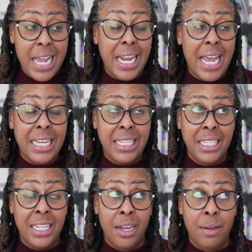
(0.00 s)
and
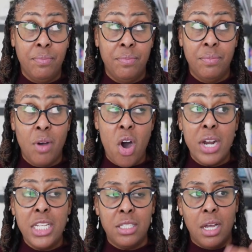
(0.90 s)

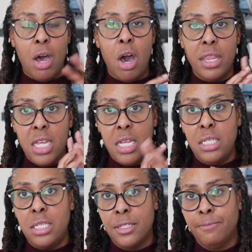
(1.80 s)
all
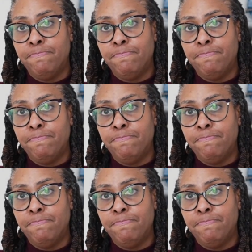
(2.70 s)
these